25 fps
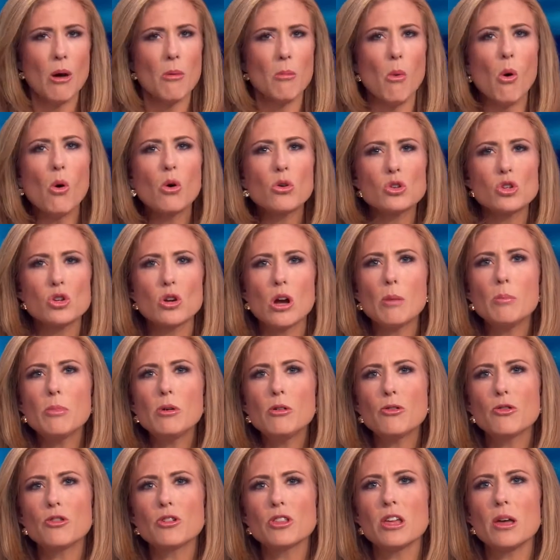More
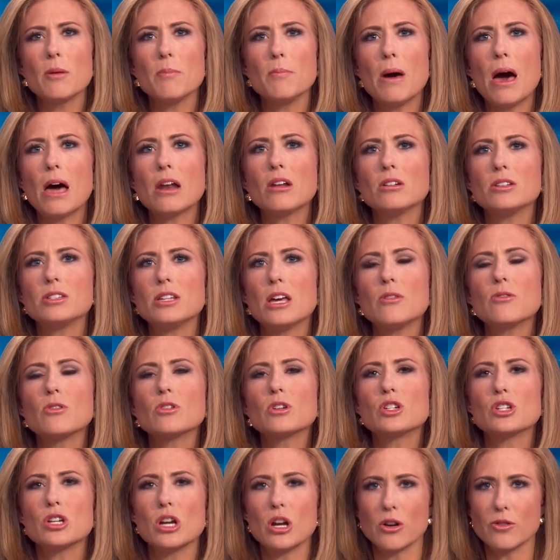trouble for the embattled Denver
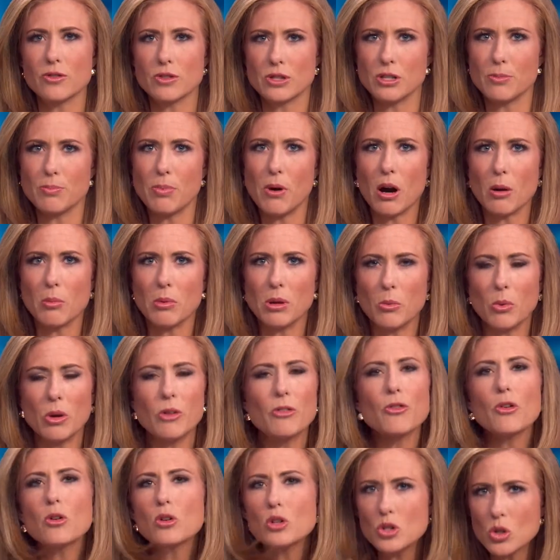Sheriff's Department. We
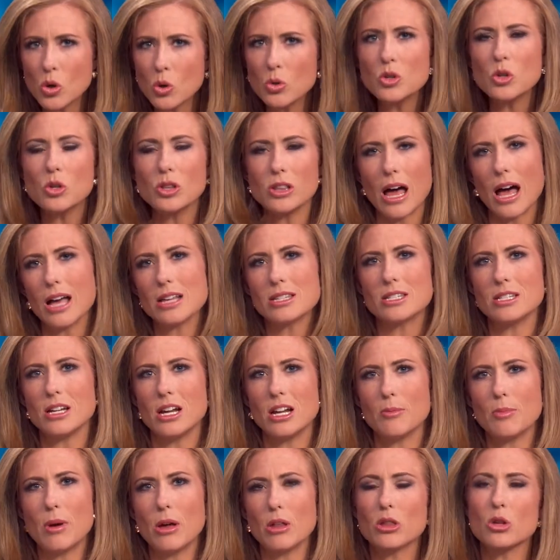first told you last
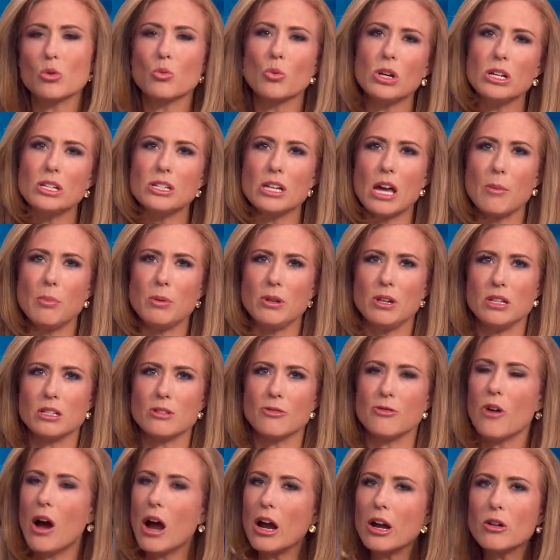night about three deputies
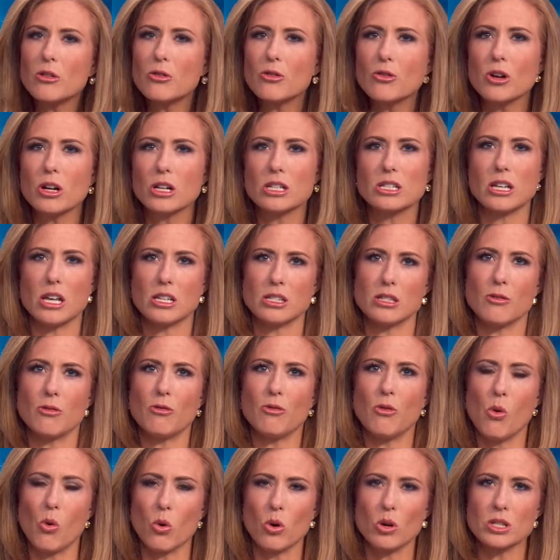fired for excessive
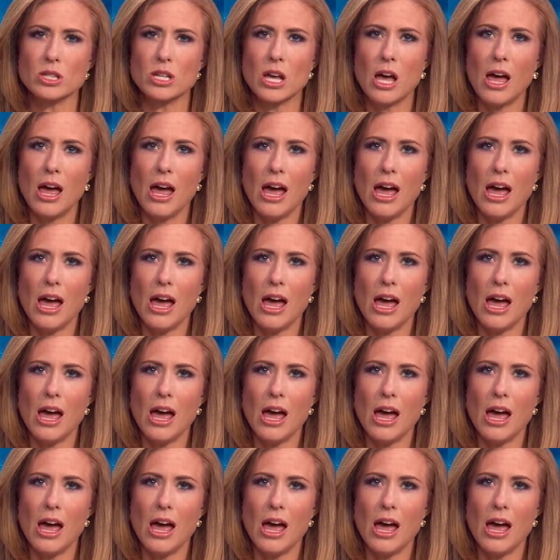force.